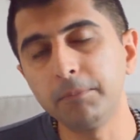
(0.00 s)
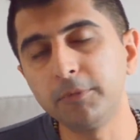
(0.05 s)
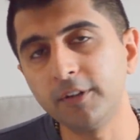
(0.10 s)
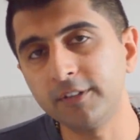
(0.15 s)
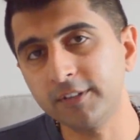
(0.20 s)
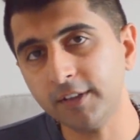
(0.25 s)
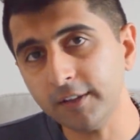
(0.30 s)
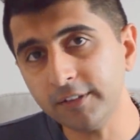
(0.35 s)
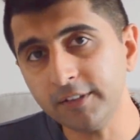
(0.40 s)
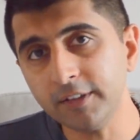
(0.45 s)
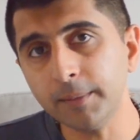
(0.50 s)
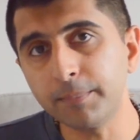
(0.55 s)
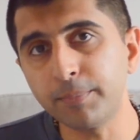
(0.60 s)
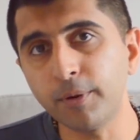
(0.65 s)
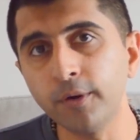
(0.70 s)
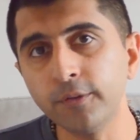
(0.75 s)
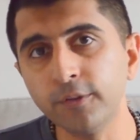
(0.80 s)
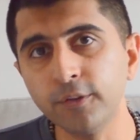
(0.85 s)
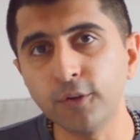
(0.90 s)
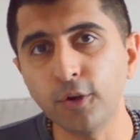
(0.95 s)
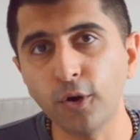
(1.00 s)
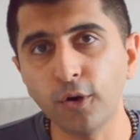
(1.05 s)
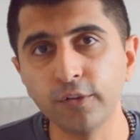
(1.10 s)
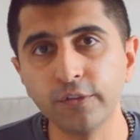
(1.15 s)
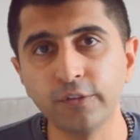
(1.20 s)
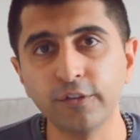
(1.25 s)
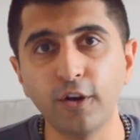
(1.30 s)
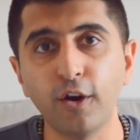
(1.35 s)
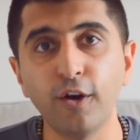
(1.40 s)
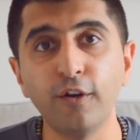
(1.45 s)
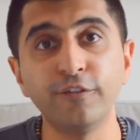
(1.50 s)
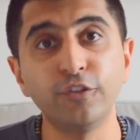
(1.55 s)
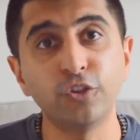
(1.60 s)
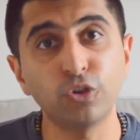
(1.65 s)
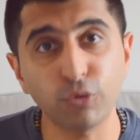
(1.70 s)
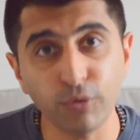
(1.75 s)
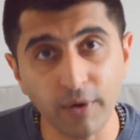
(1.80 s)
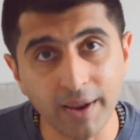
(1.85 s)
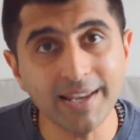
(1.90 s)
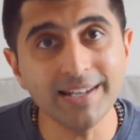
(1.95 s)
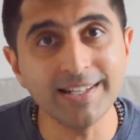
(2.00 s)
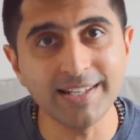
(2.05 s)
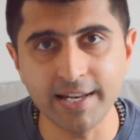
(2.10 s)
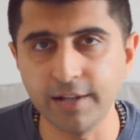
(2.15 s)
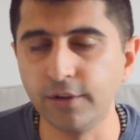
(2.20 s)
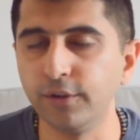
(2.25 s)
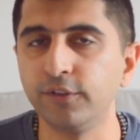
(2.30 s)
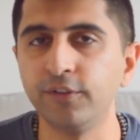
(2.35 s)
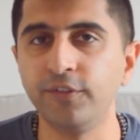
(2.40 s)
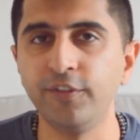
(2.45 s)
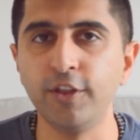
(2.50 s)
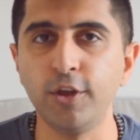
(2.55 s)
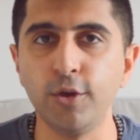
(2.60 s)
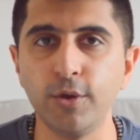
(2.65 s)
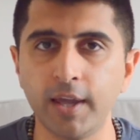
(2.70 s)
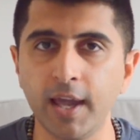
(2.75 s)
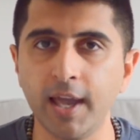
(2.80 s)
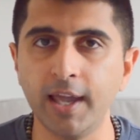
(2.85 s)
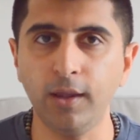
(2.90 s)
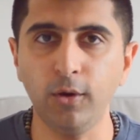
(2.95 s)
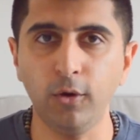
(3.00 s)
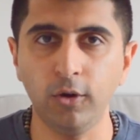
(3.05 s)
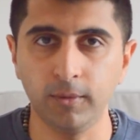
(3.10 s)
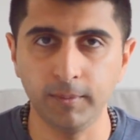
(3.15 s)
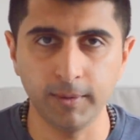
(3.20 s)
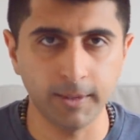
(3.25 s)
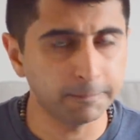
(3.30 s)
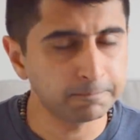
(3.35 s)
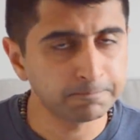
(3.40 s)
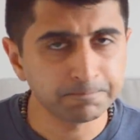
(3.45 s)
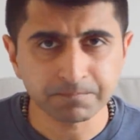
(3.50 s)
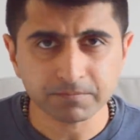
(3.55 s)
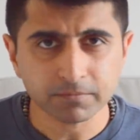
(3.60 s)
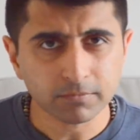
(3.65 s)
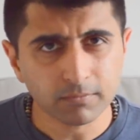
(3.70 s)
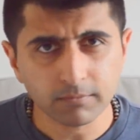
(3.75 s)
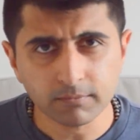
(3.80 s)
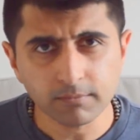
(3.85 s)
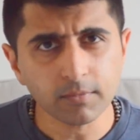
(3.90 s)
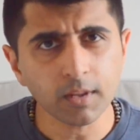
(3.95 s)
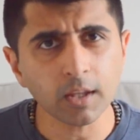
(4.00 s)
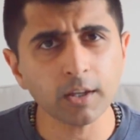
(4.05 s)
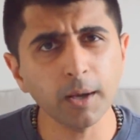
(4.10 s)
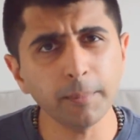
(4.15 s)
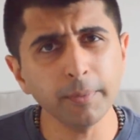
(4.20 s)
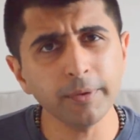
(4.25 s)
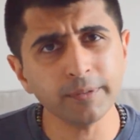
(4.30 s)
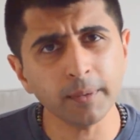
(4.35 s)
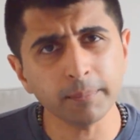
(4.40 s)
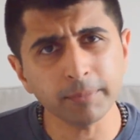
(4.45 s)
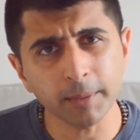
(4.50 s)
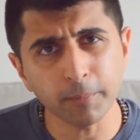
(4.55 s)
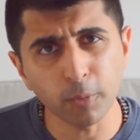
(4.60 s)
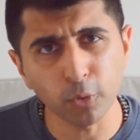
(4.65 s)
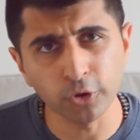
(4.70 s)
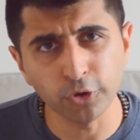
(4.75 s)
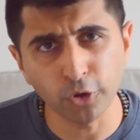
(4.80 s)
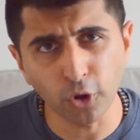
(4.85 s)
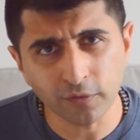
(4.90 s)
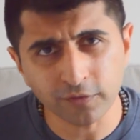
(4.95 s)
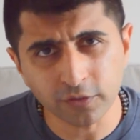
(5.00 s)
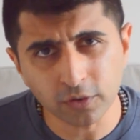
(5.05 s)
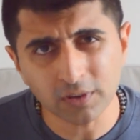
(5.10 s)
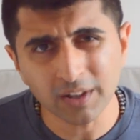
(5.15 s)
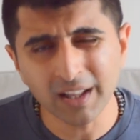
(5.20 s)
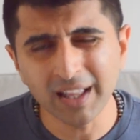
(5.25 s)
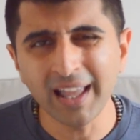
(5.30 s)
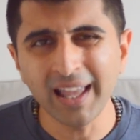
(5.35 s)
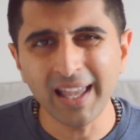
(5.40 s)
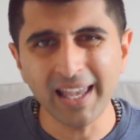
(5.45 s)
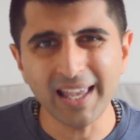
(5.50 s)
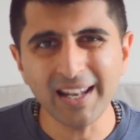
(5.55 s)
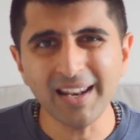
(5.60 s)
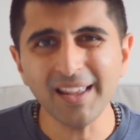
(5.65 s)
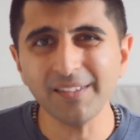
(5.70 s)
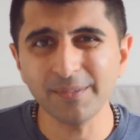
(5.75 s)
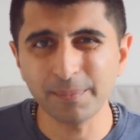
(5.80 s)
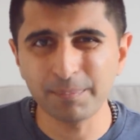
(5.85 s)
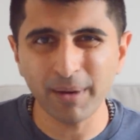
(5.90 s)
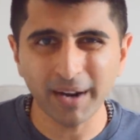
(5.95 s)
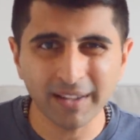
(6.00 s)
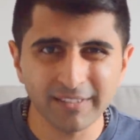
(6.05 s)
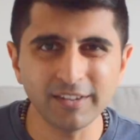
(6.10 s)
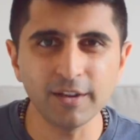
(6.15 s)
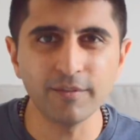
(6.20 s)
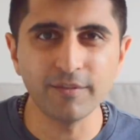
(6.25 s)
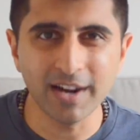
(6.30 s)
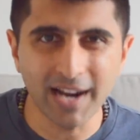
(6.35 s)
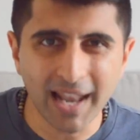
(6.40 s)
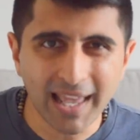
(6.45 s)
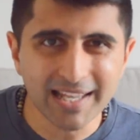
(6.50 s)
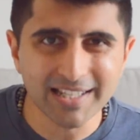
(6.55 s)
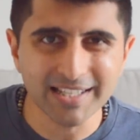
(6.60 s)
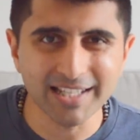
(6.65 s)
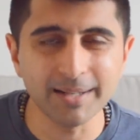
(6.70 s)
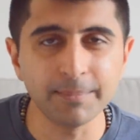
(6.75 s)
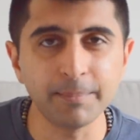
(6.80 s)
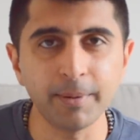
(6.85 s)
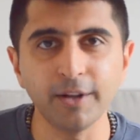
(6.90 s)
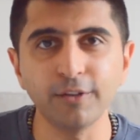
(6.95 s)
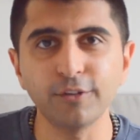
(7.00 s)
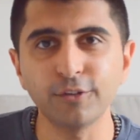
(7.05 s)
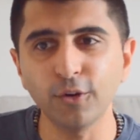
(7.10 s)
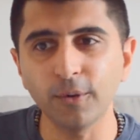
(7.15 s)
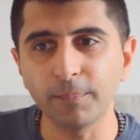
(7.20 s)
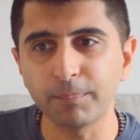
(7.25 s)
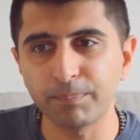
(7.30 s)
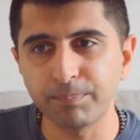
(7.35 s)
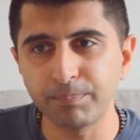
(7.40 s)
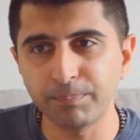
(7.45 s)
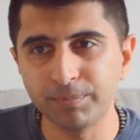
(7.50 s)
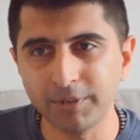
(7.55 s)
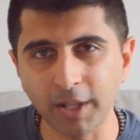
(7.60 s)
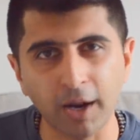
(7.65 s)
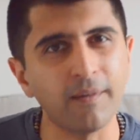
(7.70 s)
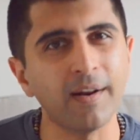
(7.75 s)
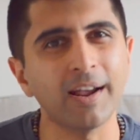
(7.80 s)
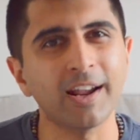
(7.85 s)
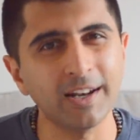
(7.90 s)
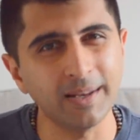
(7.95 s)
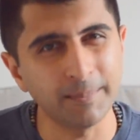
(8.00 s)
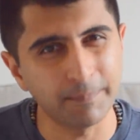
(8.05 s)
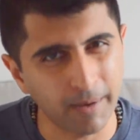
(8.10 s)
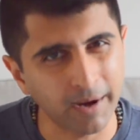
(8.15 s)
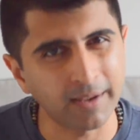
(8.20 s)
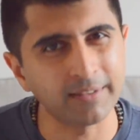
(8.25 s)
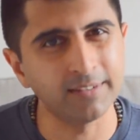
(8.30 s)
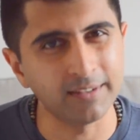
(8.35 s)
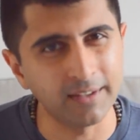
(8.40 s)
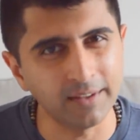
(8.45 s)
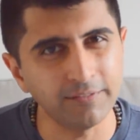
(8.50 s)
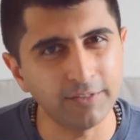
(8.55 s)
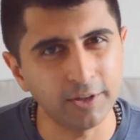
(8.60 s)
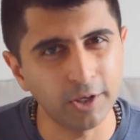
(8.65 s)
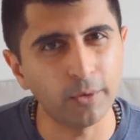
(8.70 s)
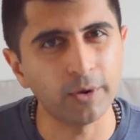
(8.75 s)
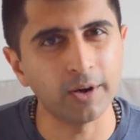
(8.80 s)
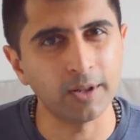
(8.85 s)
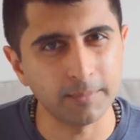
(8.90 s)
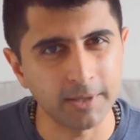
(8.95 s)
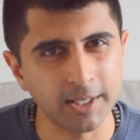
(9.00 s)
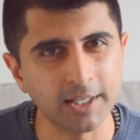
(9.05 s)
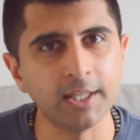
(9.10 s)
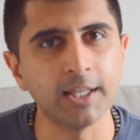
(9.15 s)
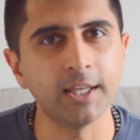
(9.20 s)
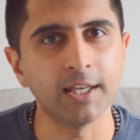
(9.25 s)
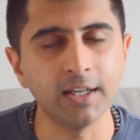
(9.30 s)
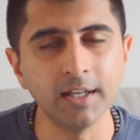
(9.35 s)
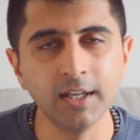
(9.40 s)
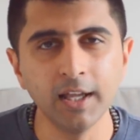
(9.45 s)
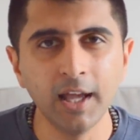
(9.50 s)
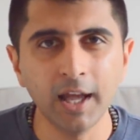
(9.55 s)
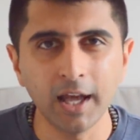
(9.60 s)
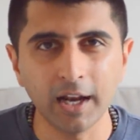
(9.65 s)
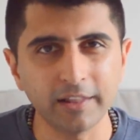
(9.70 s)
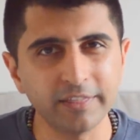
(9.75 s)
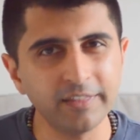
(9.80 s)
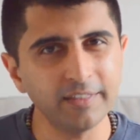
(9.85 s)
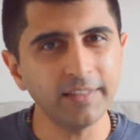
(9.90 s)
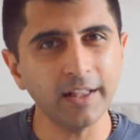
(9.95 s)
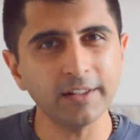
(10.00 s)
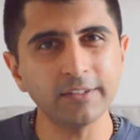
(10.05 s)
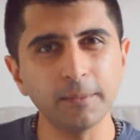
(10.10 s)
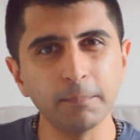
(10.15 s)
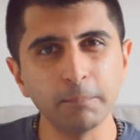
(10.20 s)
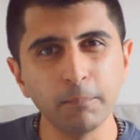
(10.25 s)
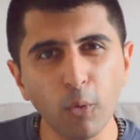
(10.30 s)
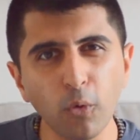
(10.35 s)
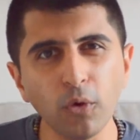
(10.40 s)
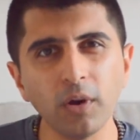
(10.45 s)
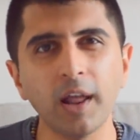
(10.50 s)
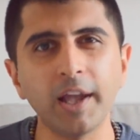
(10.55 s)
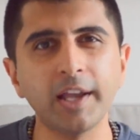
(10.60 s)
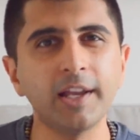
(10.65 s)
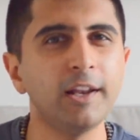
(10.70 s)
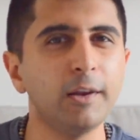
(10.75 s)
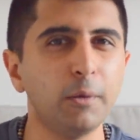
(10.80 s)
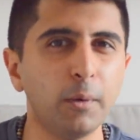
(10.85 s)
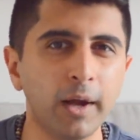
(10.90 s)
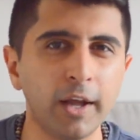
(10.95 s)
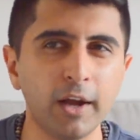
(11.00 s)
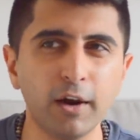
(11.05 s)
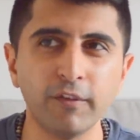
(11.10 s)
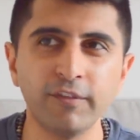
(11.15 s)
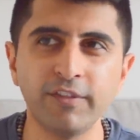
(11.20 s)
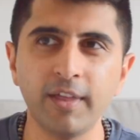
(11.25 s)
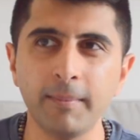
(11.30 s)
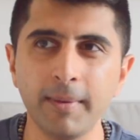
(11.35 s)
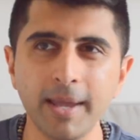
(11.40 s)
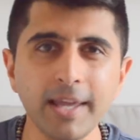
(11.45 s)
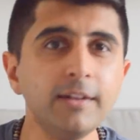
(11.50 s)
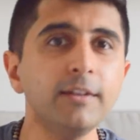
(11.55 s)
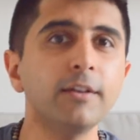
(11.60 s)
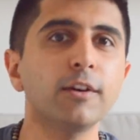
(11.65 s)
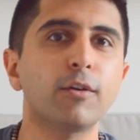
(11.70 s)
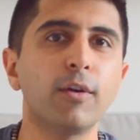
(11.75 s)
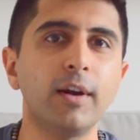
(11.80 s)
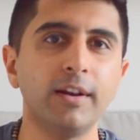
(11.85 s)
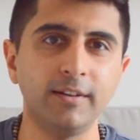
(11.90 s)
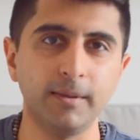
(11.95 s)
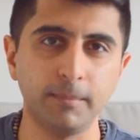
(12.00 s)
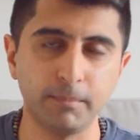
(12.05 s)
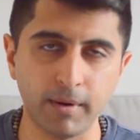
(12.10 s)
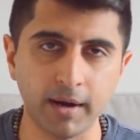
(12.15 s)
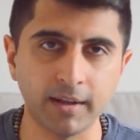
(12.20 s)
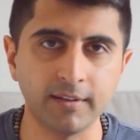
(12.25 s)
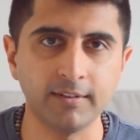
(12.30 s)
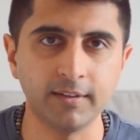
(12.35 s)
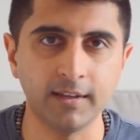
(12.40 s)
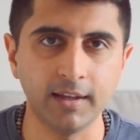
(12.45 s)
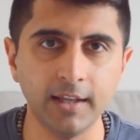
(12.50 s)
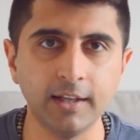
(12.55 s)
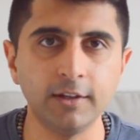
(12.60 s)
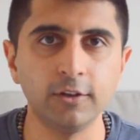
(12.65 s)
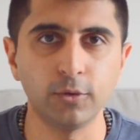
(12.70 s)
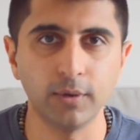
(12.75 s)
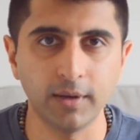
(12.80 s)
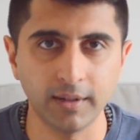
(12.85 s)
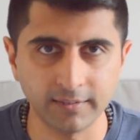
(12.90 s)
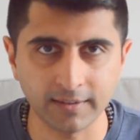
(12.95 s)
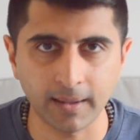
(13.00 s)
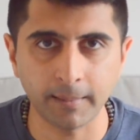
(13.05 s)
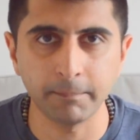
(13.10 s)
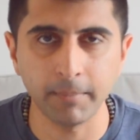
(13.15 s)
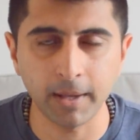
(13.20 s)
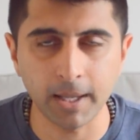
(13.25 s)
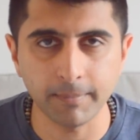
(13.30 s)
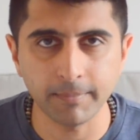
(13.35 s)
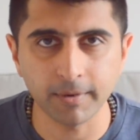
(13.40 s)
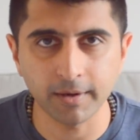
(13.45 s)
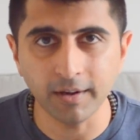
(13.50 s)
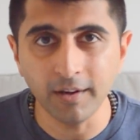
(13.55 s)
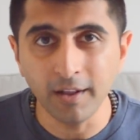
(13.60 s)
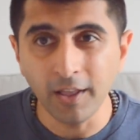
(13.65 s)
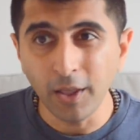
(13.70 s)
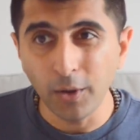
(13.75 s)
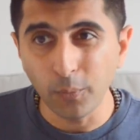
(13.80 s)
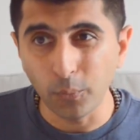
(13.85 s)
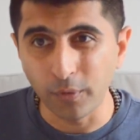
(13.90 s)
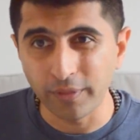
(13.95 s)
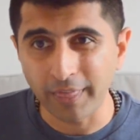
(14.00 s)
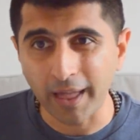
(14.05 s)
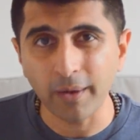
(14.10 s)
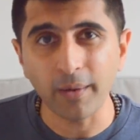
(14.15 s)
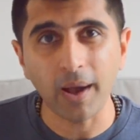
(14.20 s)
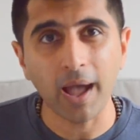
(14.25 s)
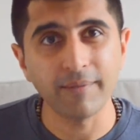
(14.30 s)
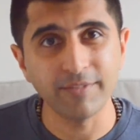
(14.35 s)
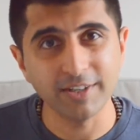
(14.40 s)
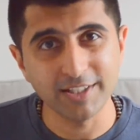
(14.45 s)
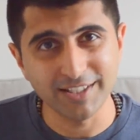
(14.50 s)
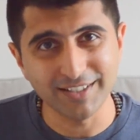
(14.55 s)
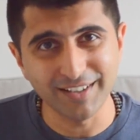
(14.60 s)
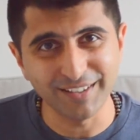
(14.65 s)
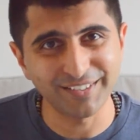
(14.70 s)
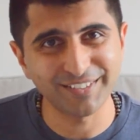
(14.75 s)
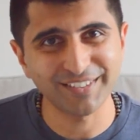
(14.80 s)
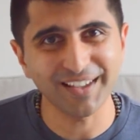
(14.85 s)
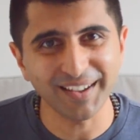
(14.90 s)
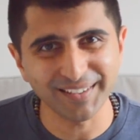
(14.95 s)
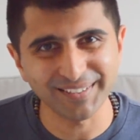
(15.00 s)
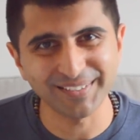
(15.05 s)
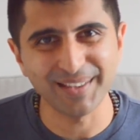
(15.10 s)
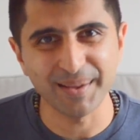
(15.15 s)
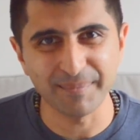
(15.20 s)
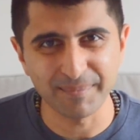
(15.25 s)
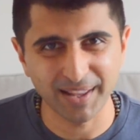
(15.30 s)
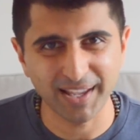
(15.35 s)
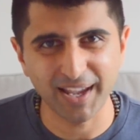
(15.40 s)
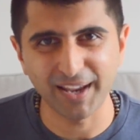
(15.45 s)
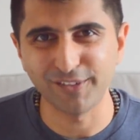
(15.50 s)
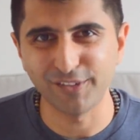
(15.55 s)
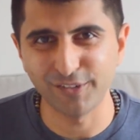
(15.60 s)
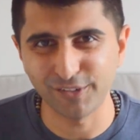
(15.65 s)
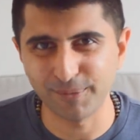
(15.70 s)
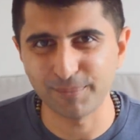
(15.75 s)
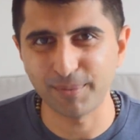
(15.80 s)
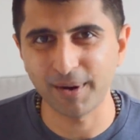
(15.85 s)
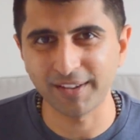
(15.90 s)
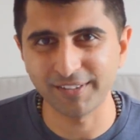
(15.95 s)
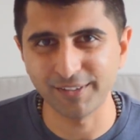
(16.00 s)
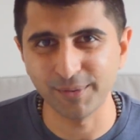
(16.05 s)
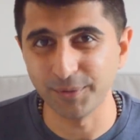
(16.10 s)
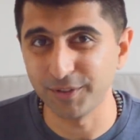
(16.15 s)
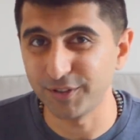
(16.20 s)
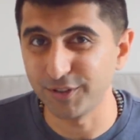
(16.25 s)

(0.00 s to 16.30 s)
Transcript: discussing the pros and cons of trade deals for the UK economy. It could be something more novel. It is Brexit related, but it's not directly Brexit, if you know what I mean here. And I think that's a more likely way of them integrating Brexit into an exam paper without having to discuss the implications of Brexit,